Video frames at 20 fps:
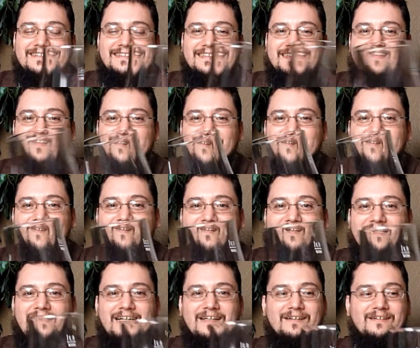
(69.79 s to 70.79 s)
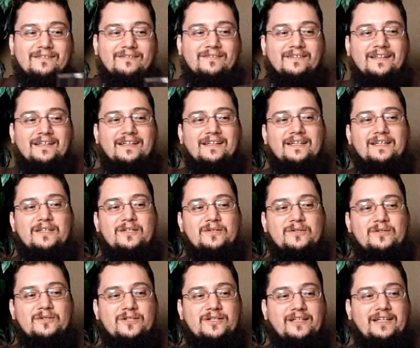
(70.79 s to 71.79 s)
So I've
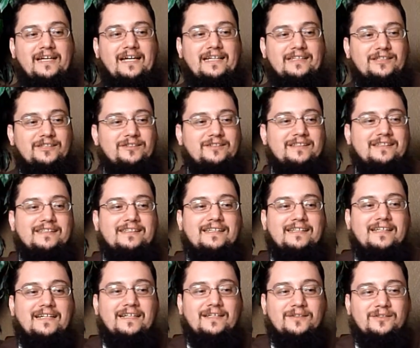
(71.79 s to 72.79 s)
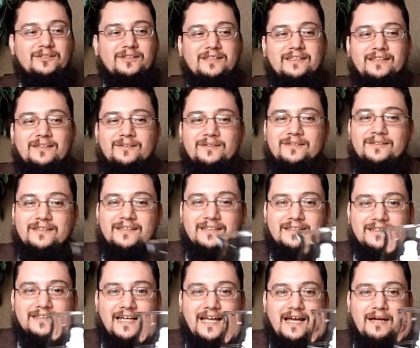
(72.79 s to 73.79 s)
usually, as you can see, I usually use the
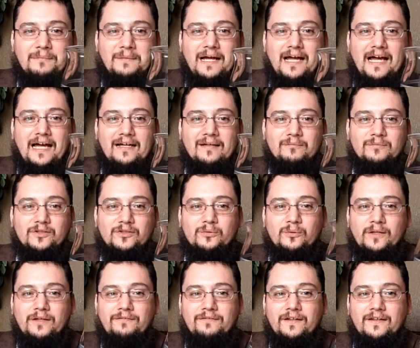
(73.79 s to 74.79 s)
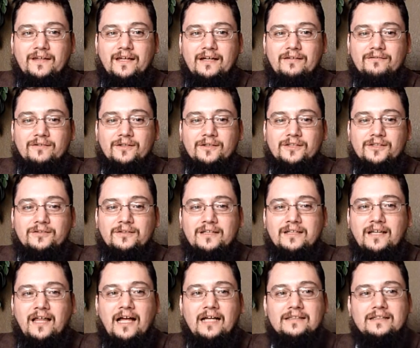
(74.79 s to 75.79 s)
Sam Adams 25th anniversary
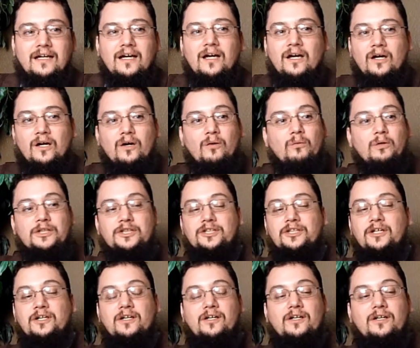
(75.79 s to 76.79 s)
glass, which